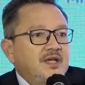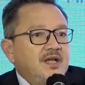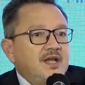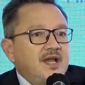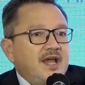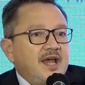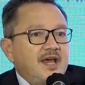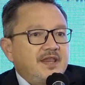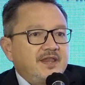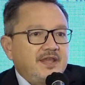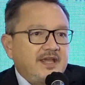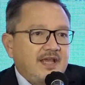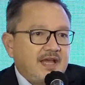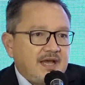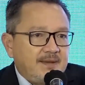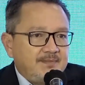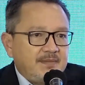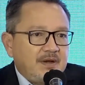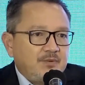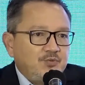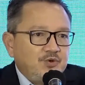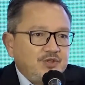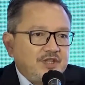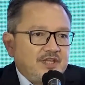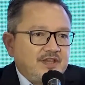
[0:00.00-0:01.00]
and they come
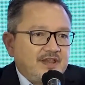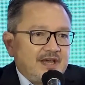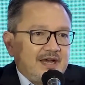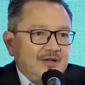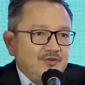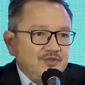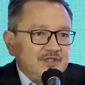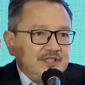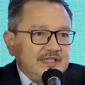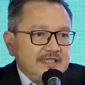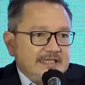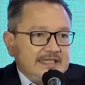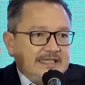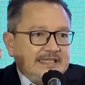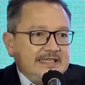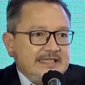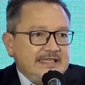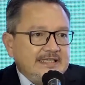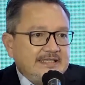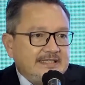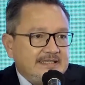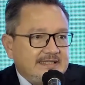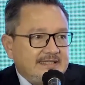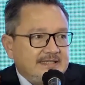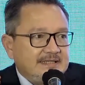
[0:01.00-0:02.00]
up with 1,000
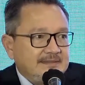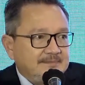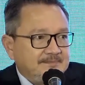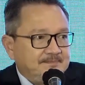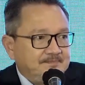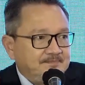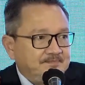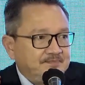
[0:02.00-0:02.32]
keys.